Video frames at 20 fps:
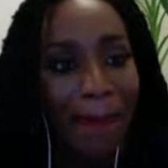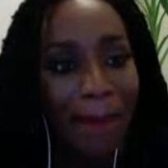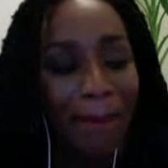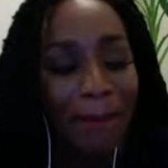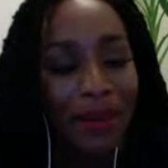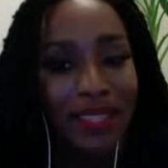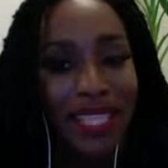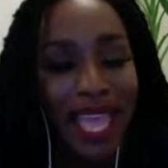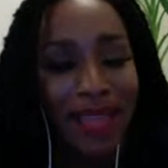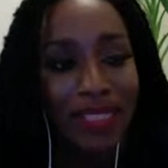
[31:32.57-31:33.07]

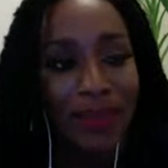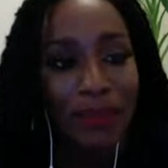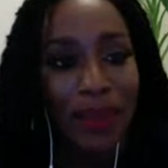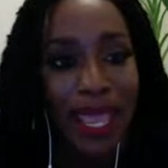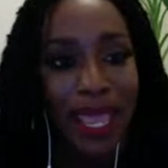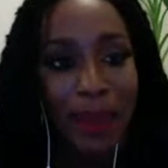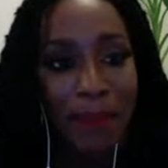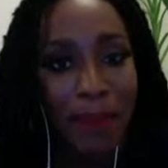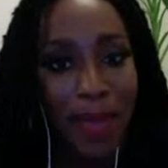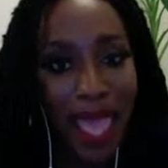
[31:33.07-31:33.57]
But they have to
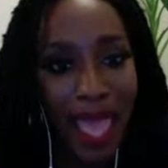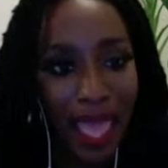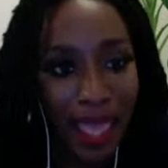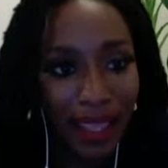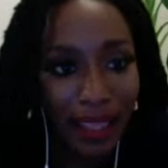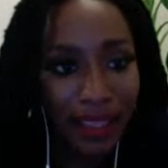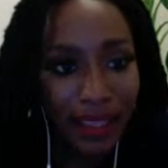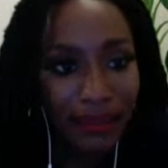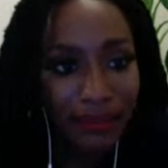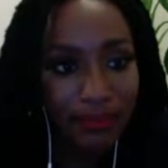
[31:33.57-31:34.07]
pay it
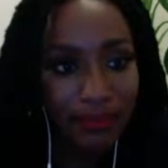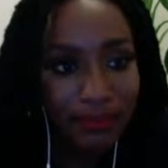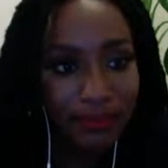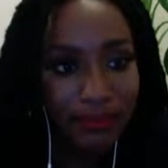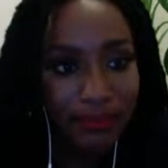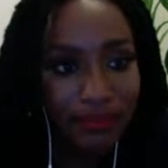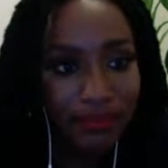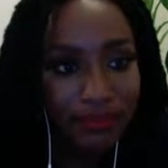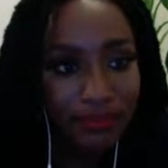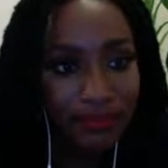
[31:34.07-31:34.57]
back.
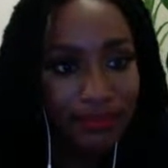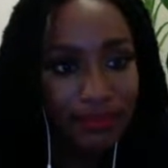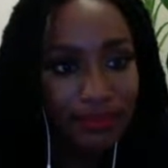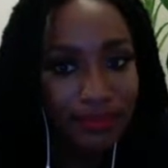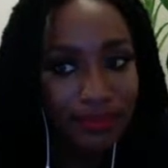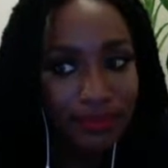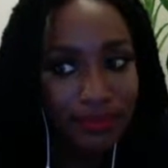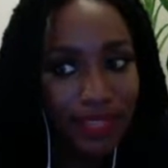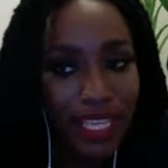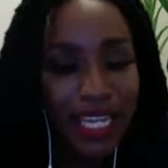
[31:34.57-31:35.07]

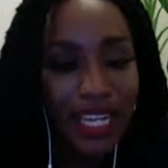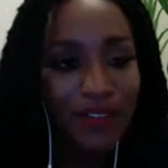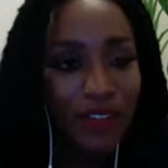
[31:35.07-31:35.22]
And